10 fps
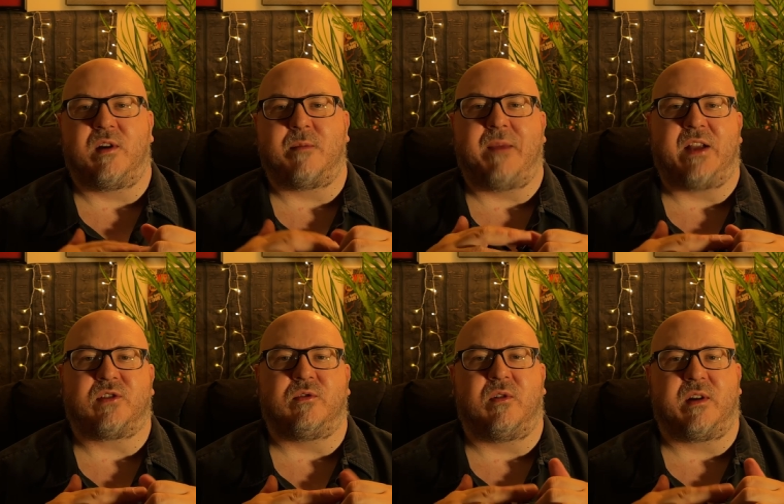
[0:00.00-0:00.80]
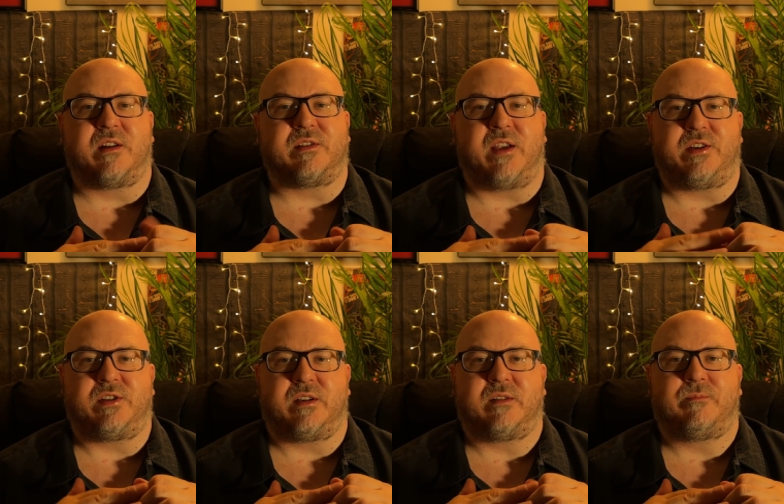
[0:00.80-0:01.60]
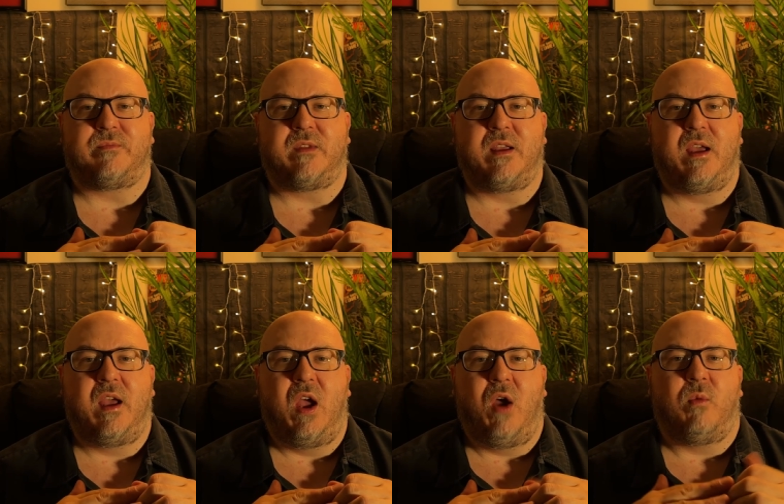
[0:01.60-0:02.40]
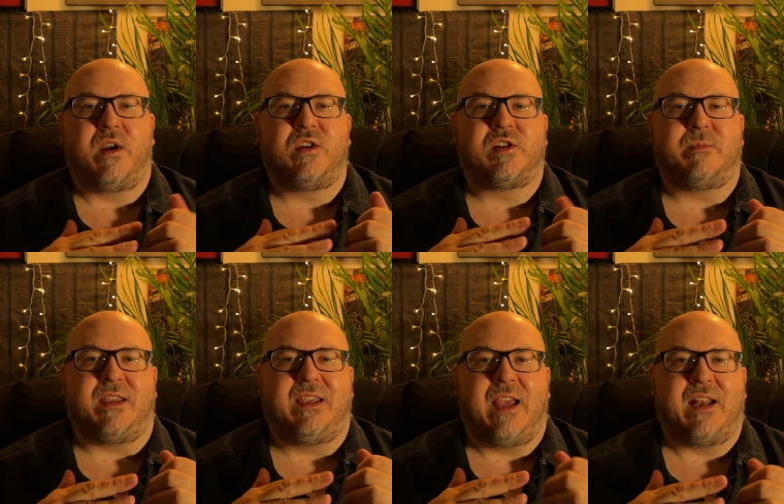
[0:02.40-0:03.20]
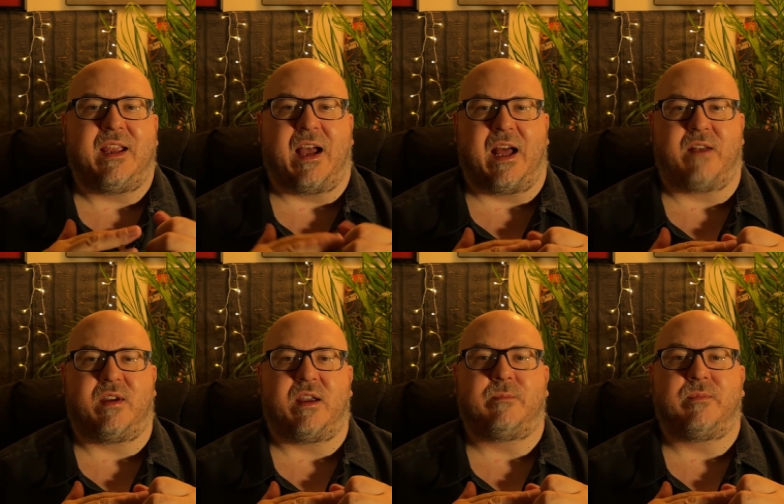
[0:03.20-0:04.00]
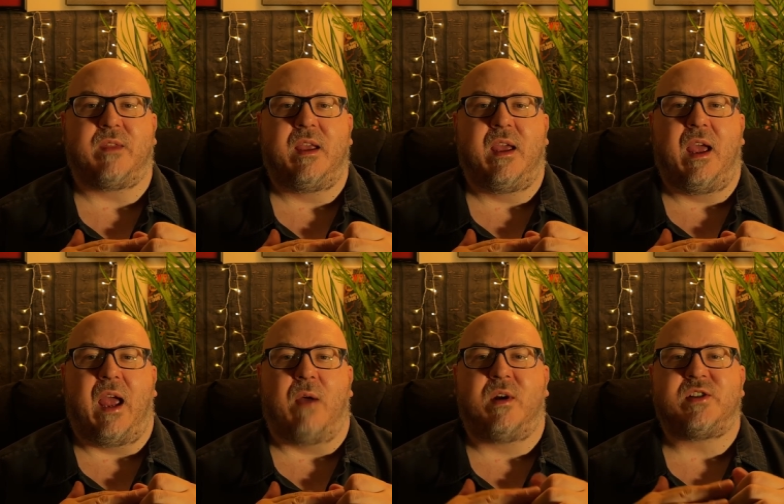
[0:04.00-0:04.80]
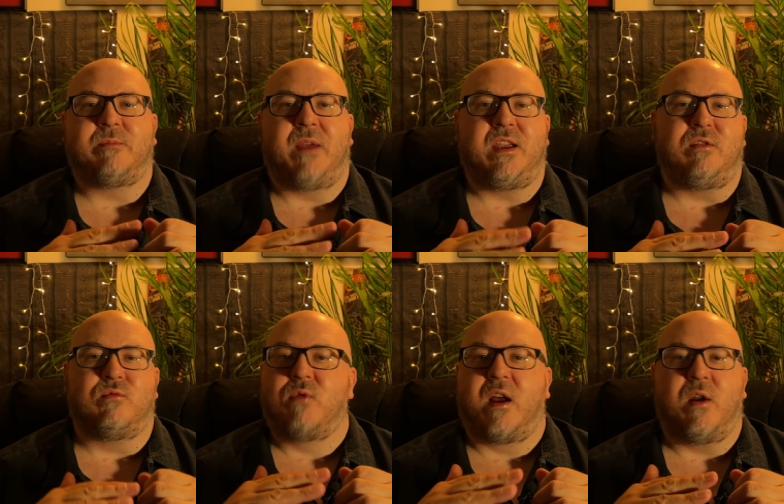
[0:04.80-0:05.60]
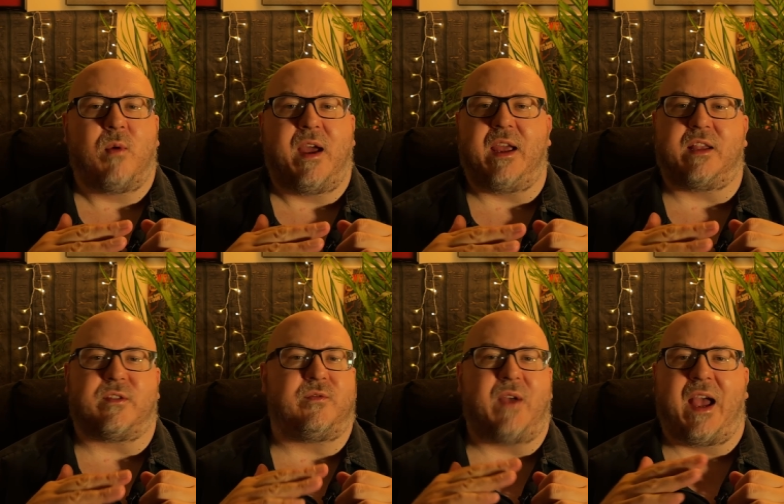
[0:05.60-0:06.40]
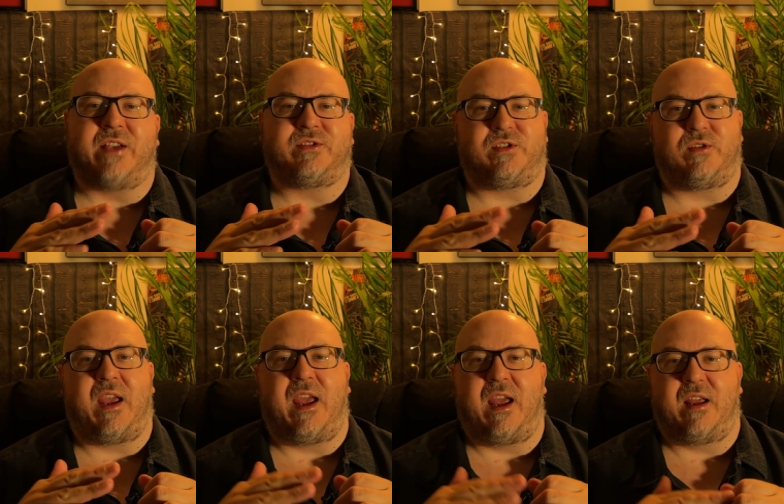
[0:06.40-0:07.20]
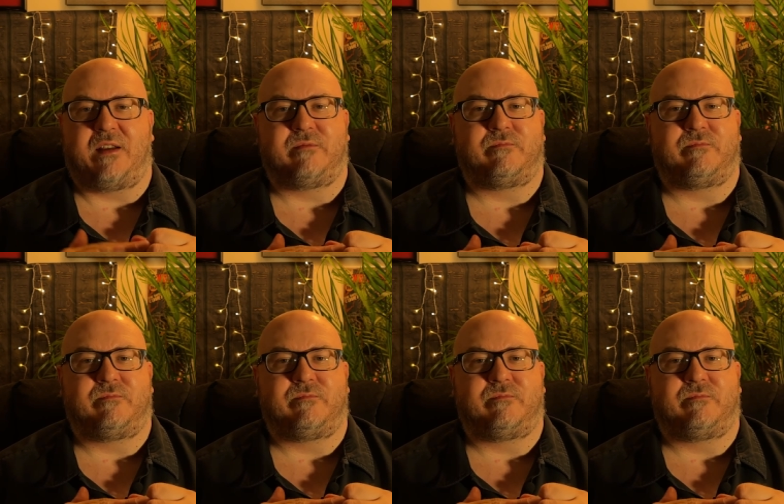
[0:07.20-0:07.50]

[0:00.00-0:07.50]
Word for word: in a magical organization, what you should be getting out of it, and what should make you run away as fast as you can.